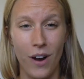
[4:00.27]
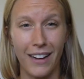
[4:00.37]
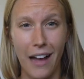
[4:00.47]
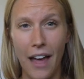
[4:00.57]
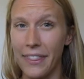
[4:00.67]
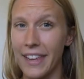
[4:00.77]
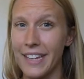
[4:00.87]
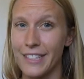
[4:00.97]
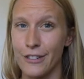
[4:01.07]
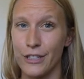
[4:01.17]
I got
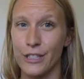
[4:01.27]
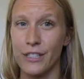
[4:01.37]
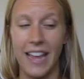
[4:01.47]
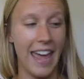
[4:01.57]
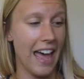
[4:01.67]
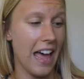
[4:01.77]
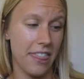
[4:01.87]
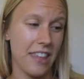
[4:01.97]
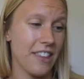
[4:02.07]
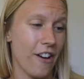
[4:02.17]
these. They're just, I
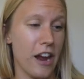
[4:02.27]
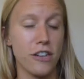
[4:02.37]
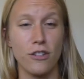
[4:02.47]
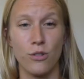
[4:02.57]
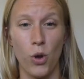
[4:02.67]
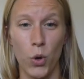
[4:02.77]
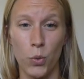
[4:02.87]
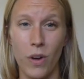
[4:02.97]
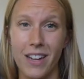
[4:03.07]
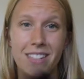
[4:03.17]
think they're Andrew's old
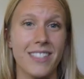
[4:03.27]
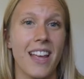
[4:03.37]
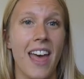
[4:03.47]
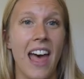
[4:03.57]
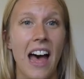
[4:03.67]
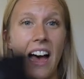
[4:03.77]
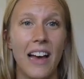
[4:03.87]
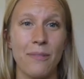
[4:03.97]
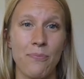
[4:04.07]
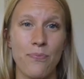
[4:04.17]
ones.
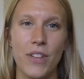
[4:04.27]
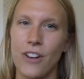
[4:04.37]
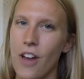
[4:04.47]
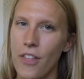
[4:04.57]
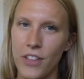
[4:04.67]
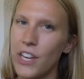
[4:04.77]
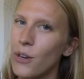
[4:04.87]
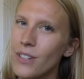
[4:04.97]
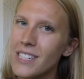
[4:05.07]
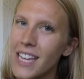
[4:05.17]
They're not the
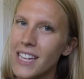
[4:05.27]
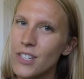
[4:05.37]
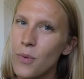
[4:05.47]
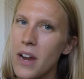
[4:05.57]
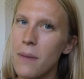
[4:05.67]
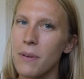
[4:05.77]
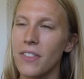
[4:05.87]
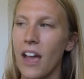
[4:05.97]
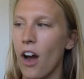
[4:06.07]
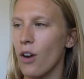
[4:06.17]
cutest again to wear, but
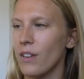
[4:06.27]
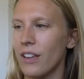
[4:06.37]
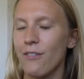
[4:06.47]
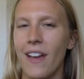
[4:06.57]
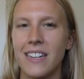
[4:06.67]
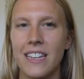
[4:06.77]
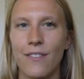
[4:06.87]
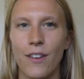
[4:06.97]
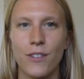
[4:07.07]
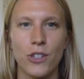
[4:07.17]
they are really effective
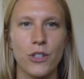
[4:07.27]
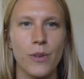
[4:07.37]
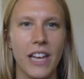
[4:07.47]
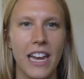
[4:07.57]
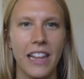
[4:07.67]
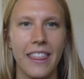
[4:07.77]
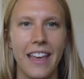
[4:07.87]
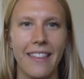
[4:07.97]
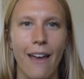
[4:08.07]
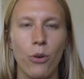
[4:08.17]
if you're doing
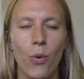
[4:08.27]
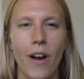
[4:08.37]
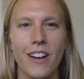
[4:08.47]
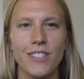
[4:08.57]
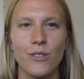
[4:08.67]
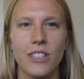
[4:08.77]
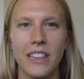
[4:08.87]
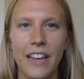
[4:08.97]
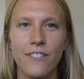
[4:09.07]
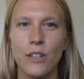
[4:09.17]
anything that requires you to
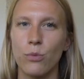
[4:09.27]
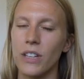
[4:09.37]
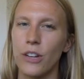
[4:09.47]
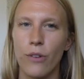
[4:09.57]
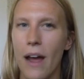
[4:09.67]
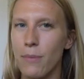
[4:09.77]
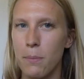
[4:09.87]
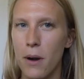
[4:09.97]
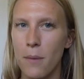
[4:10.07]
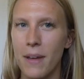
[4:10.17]
lift and really grab the
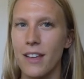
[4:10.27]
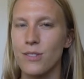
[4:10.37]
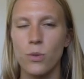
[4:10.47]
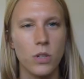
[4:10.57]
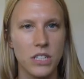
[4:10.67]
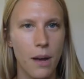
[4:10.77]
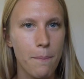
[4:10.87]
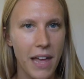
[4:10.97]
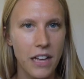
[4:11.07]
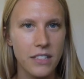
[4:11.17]
barbells or
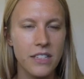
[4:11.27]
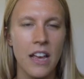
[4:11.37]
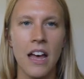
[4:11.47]
dumbbells.